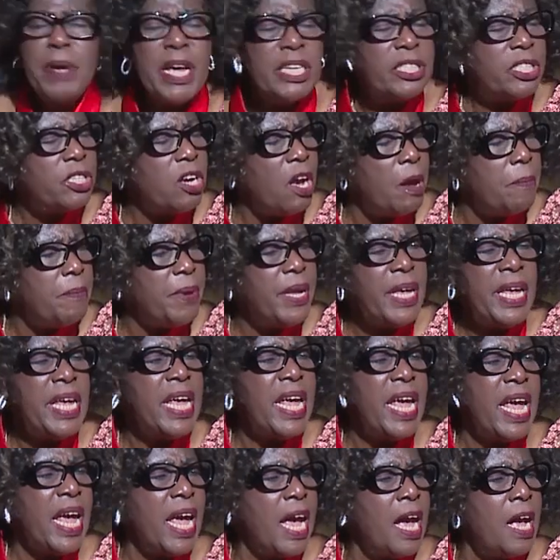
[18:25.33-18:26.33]
bishop
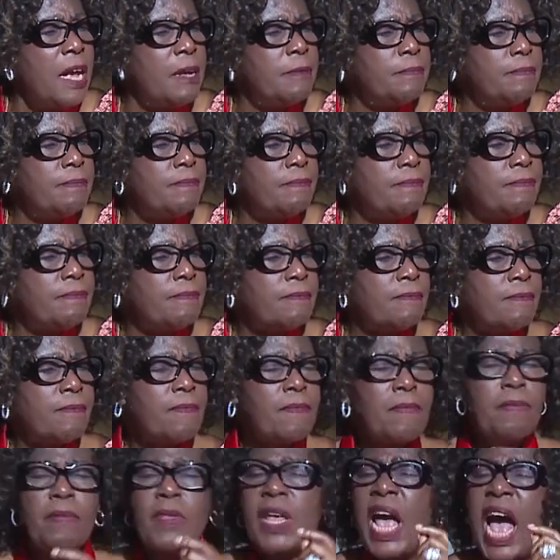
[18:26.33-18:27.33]
here
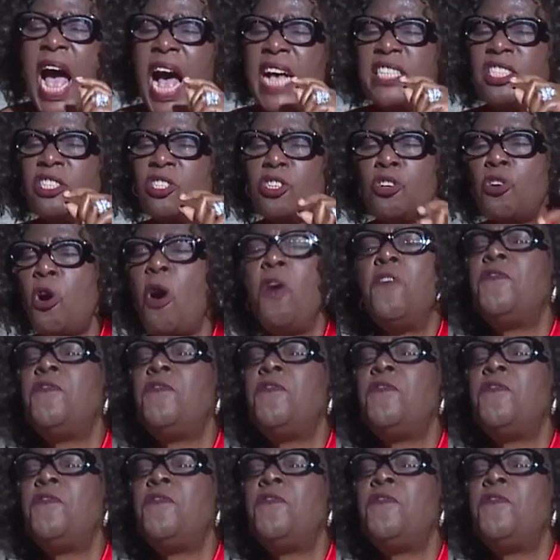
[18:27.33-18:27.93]
has